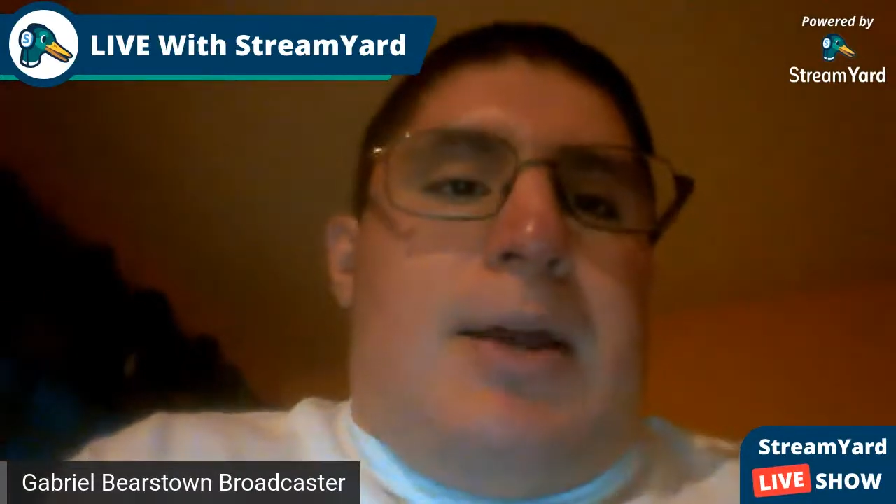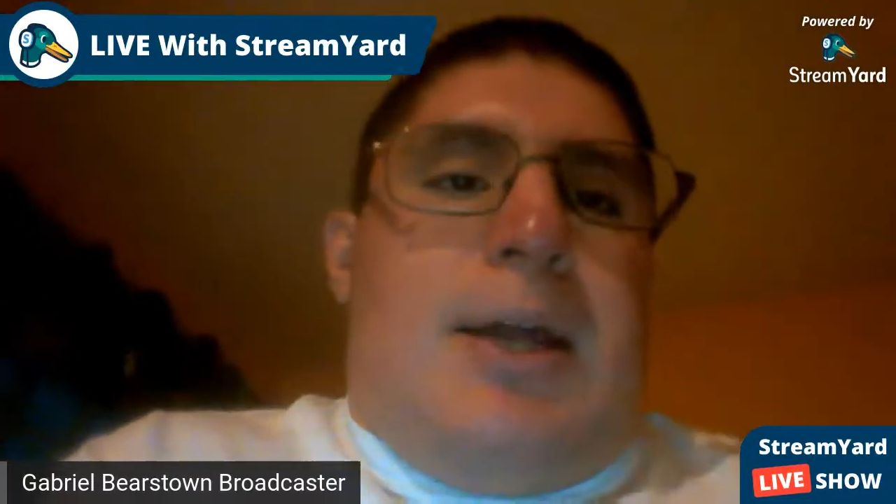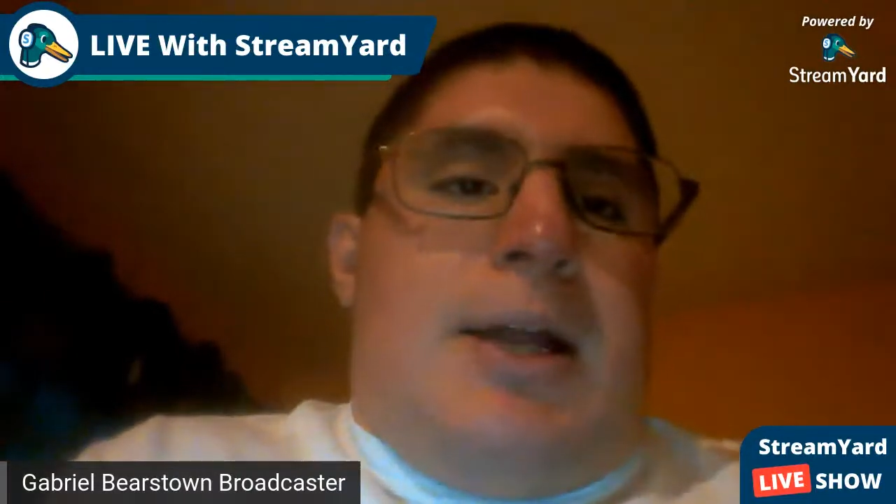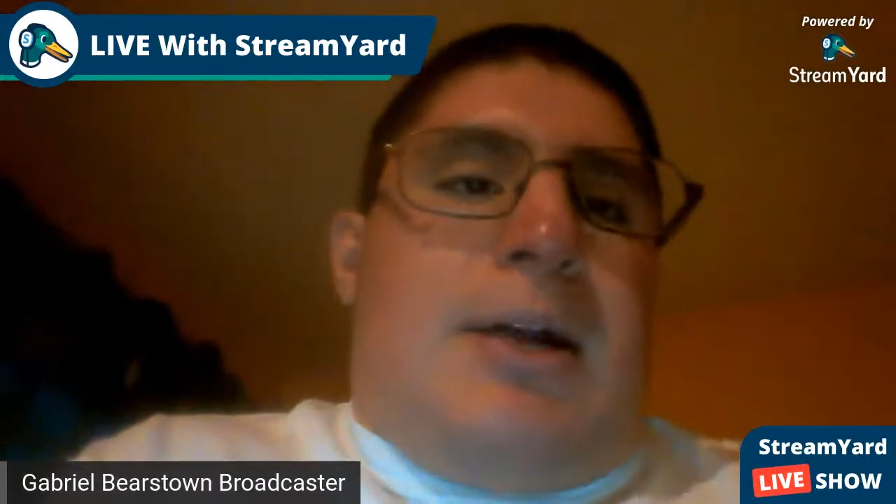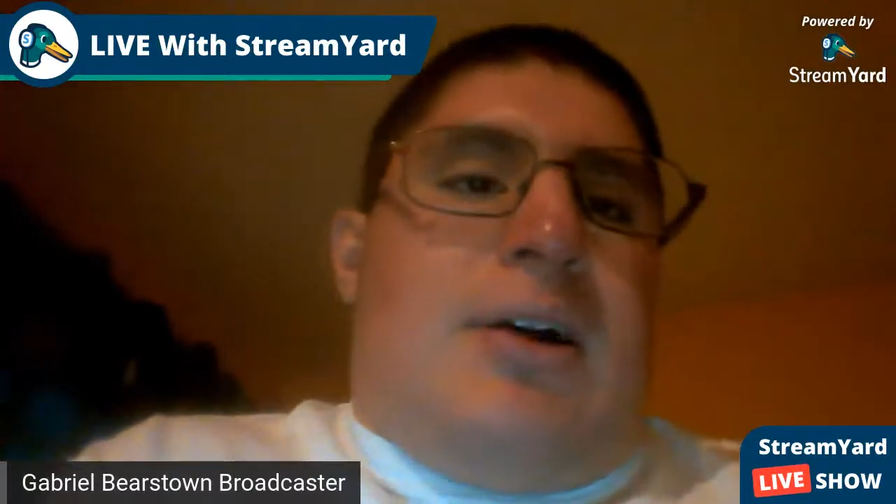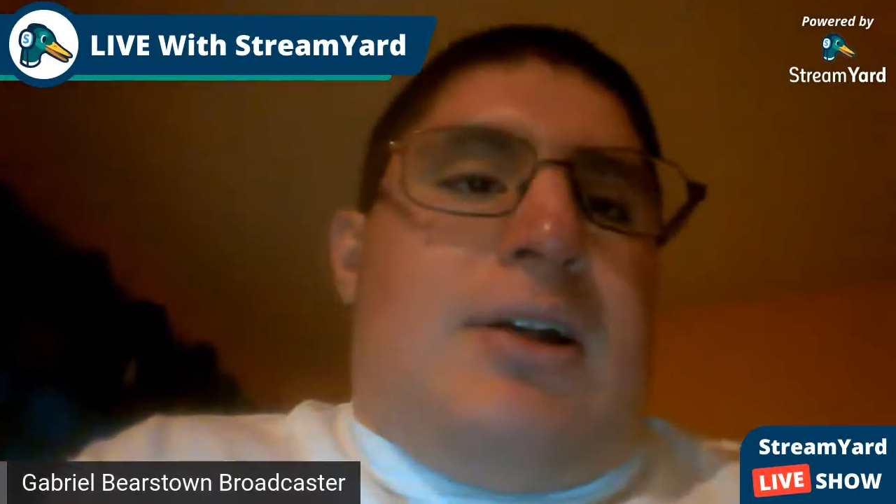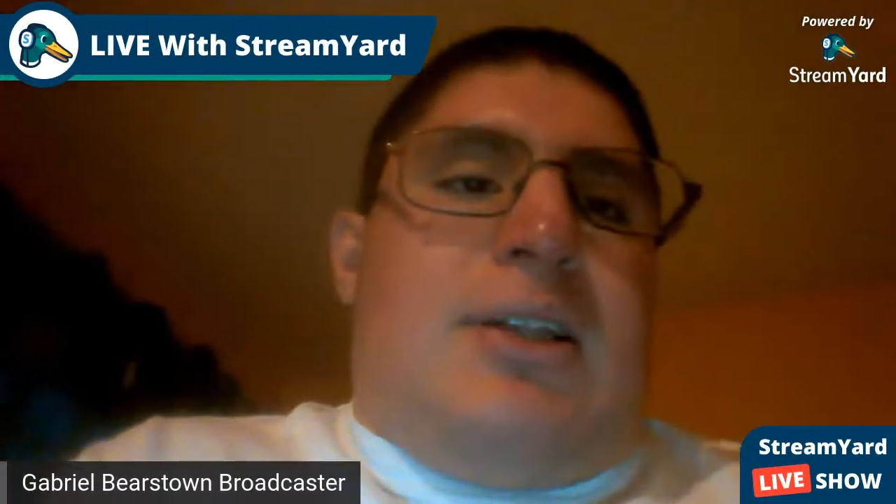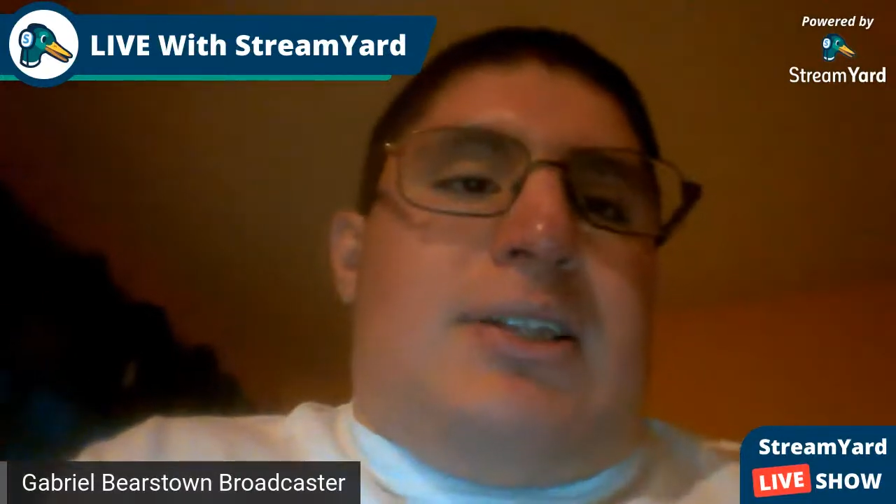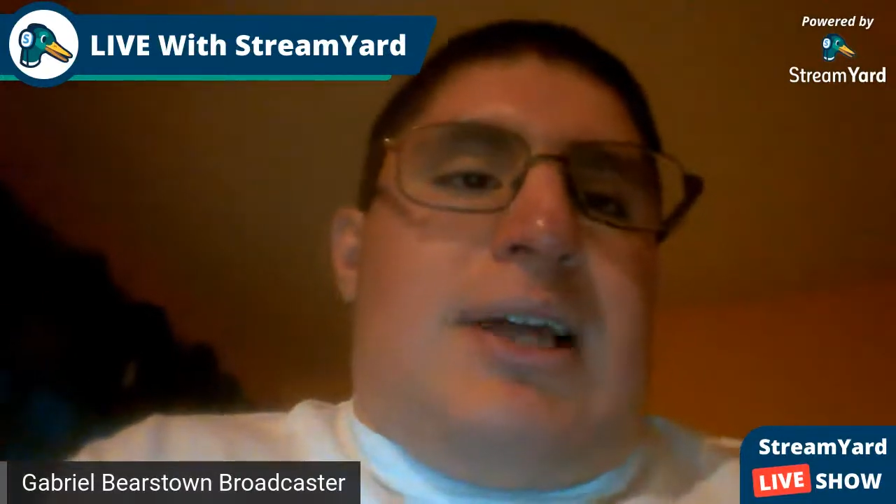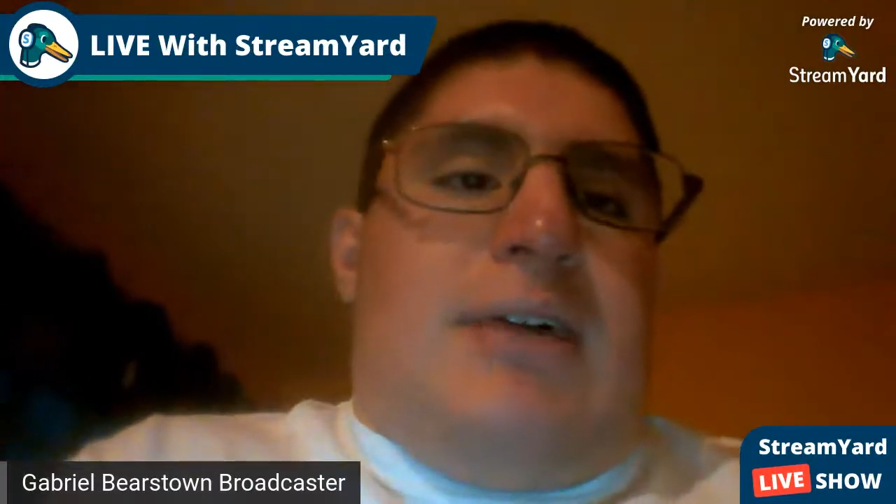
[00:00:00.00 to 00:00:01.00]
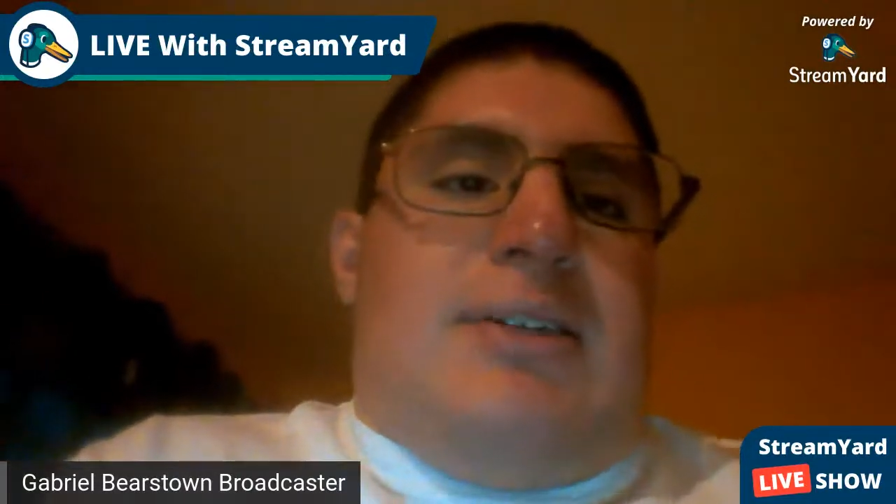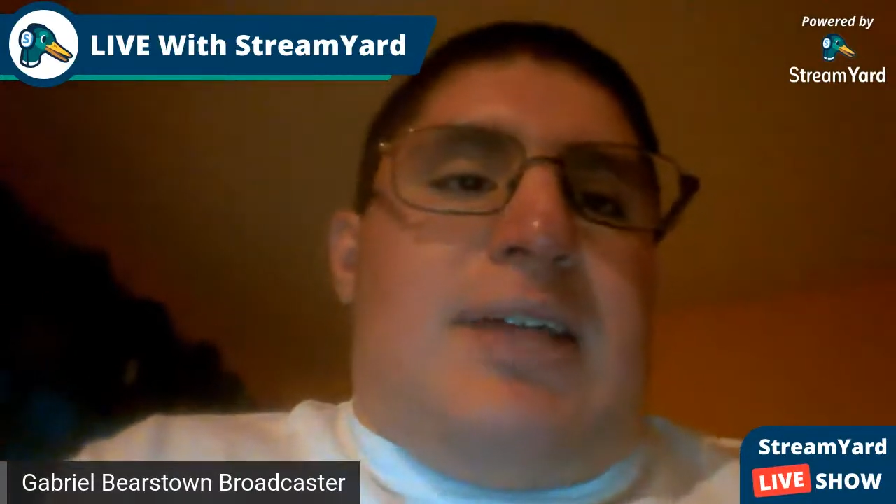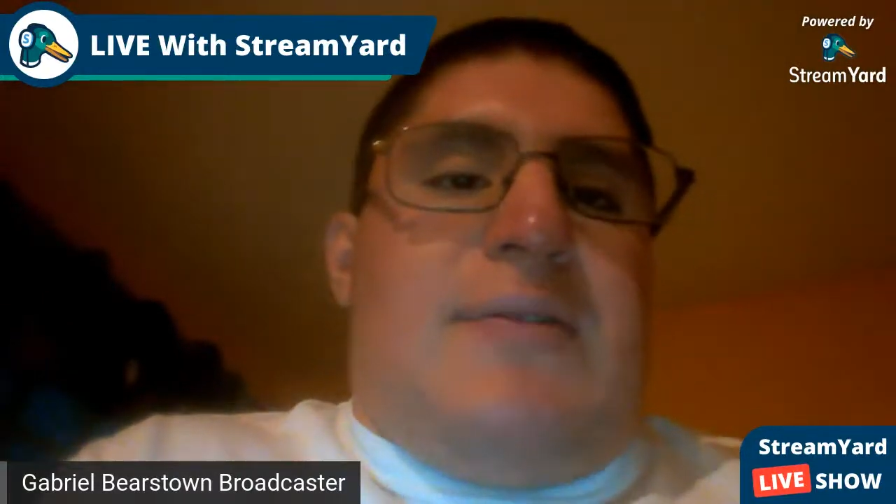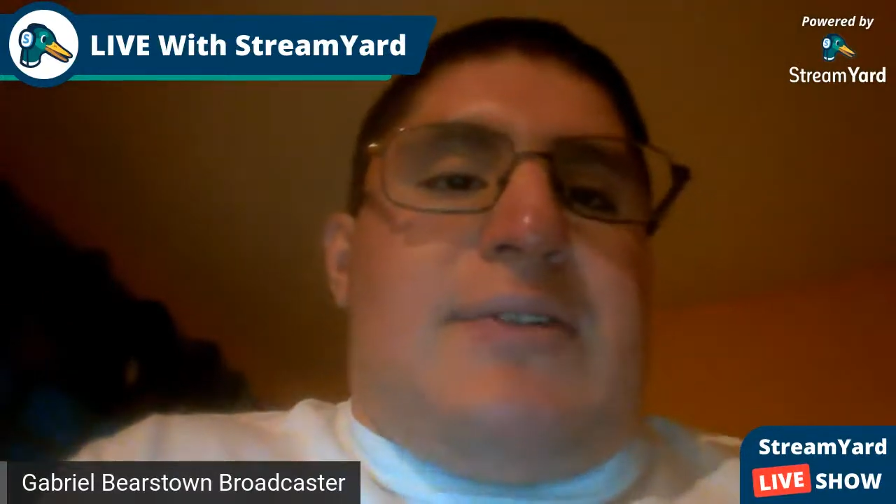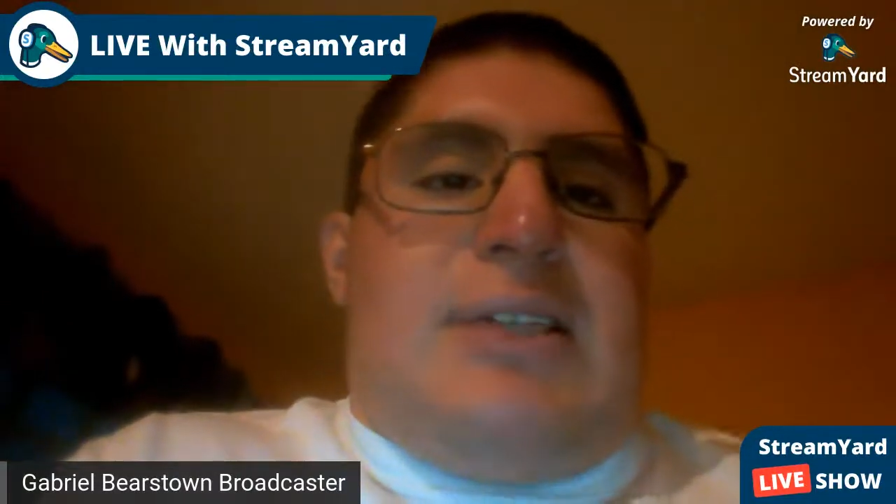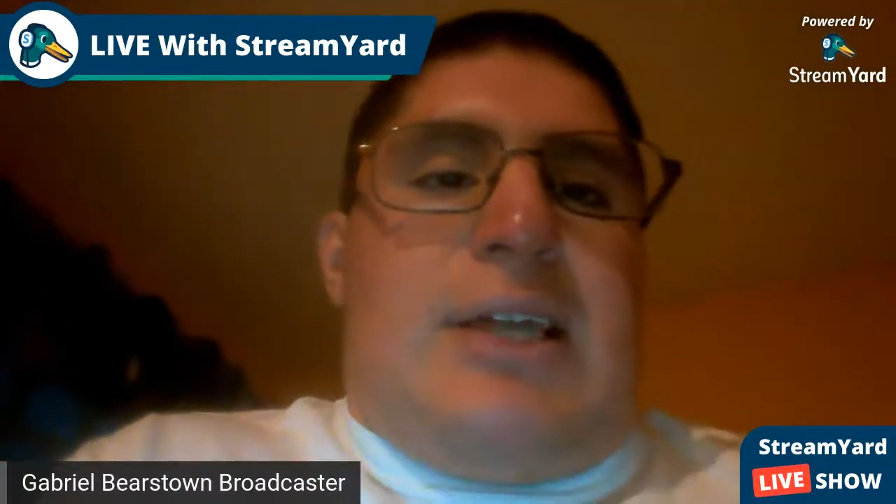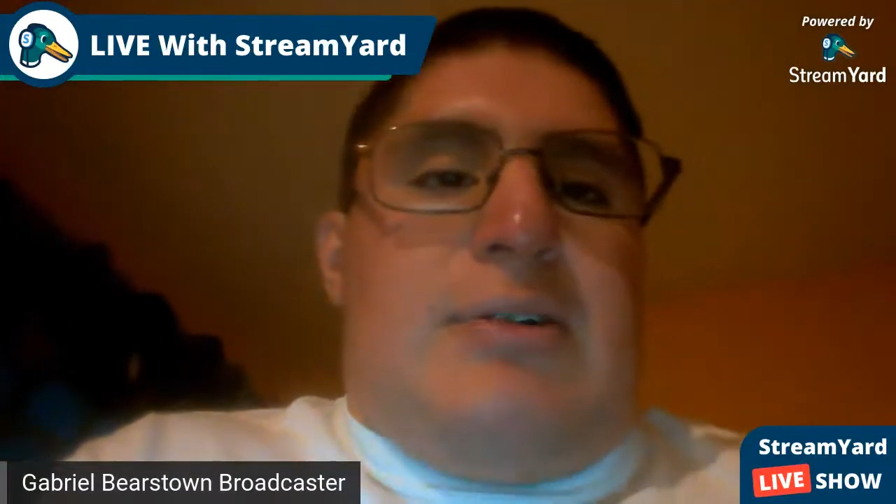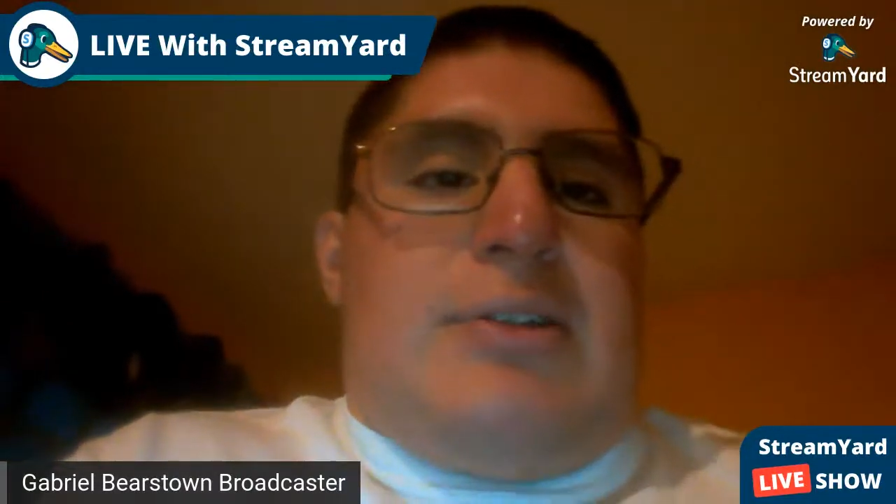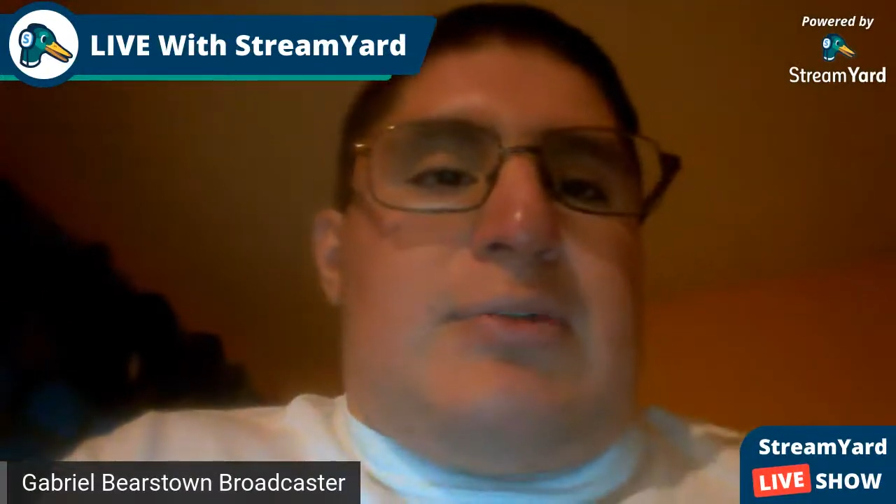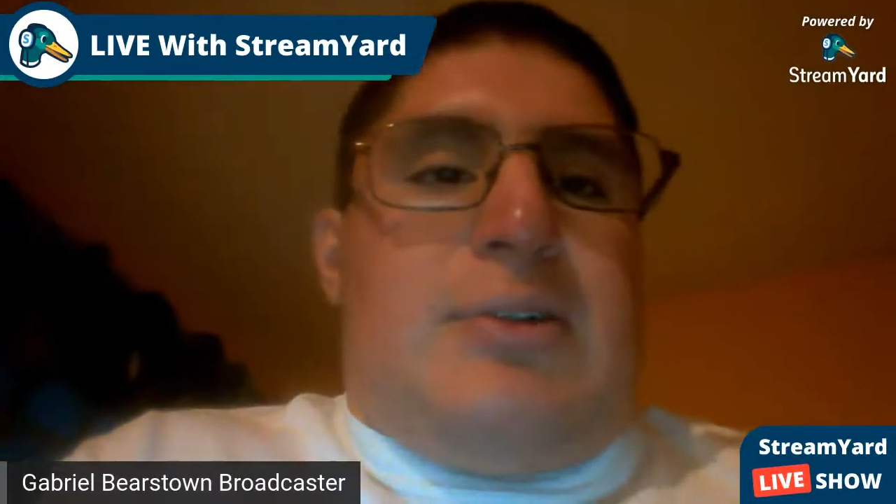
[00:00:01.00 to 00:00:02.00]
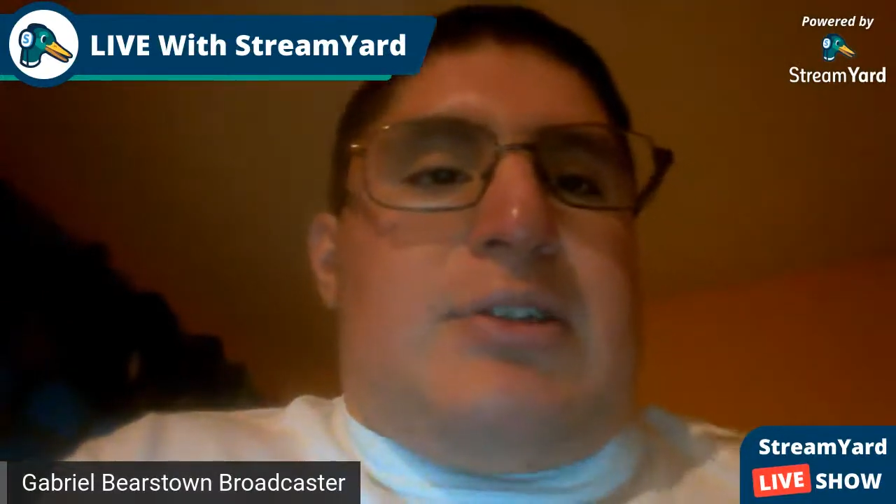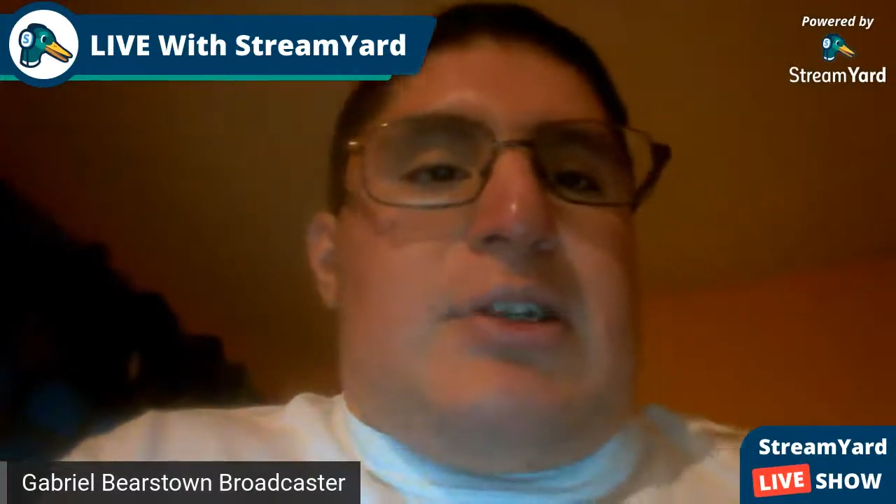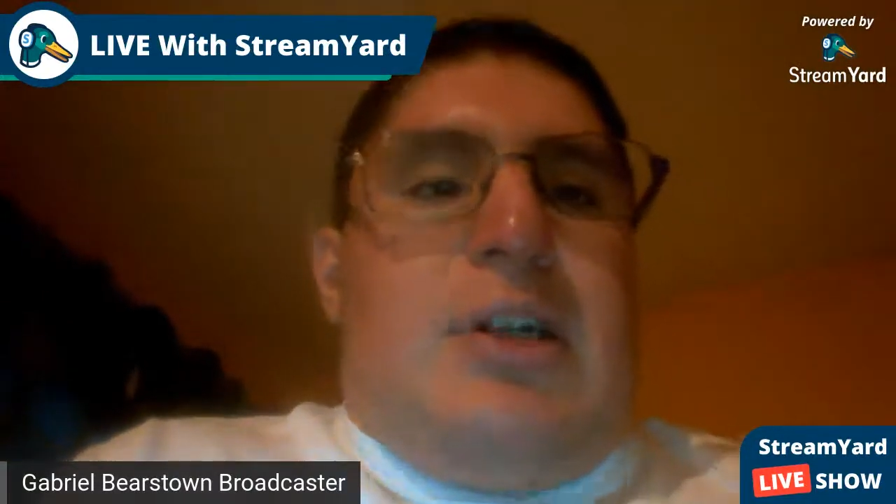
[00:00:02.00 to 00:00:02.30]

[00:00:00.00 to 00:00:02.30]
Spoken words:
And call it the salaries, have a salaries, which